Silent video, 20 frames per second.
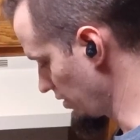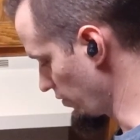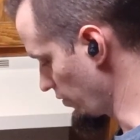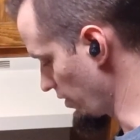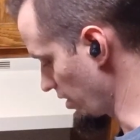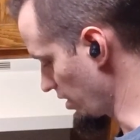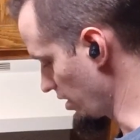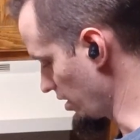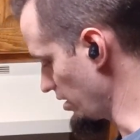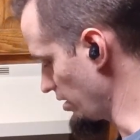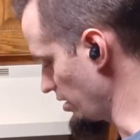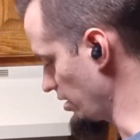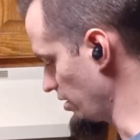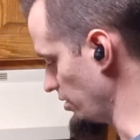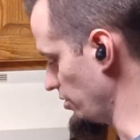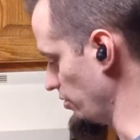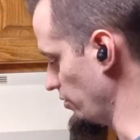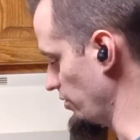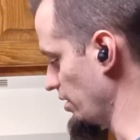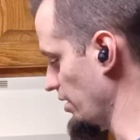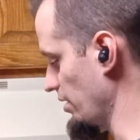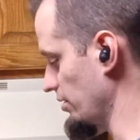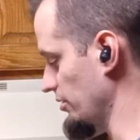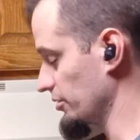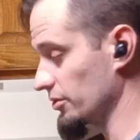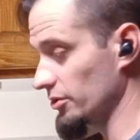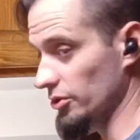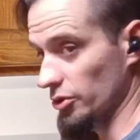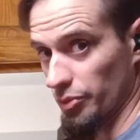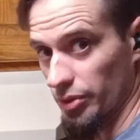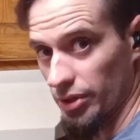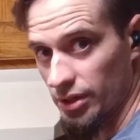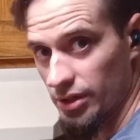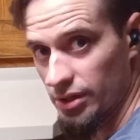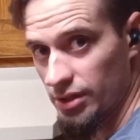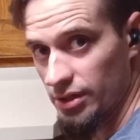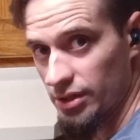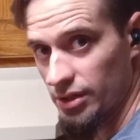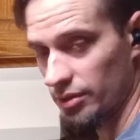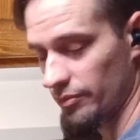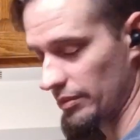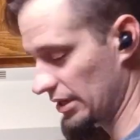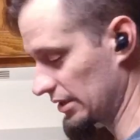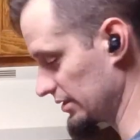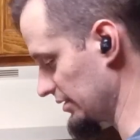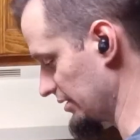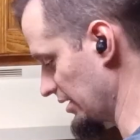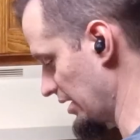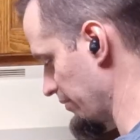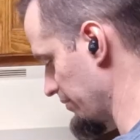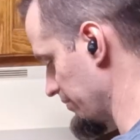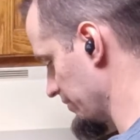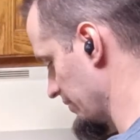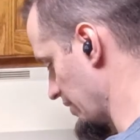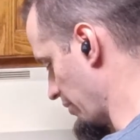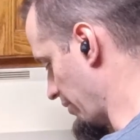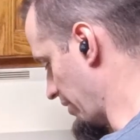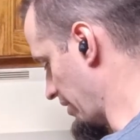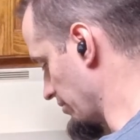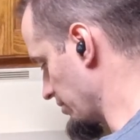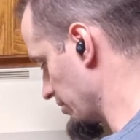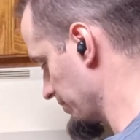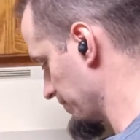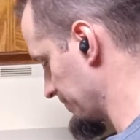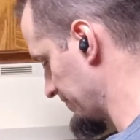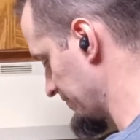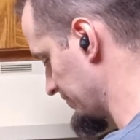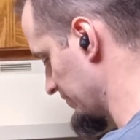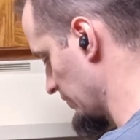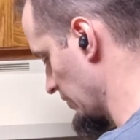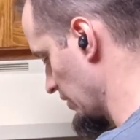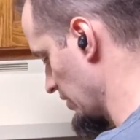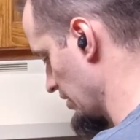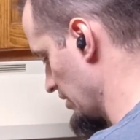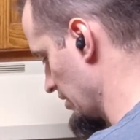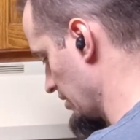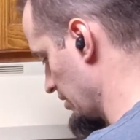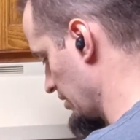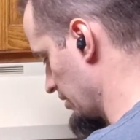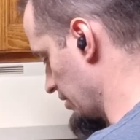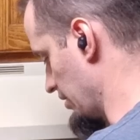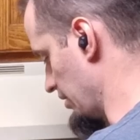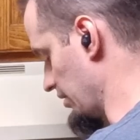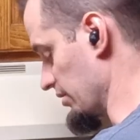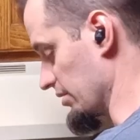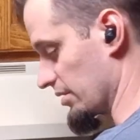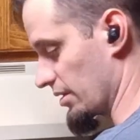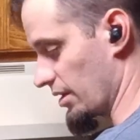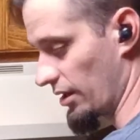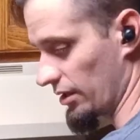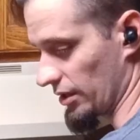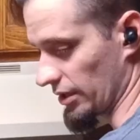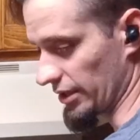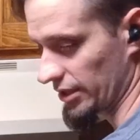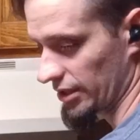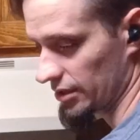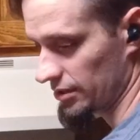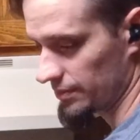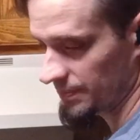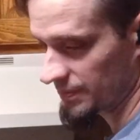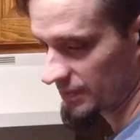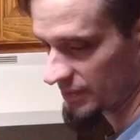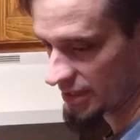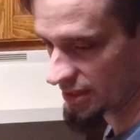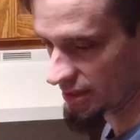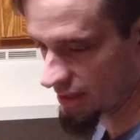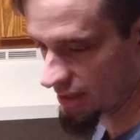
We're going to do another scoop, about the same amount, because garlic is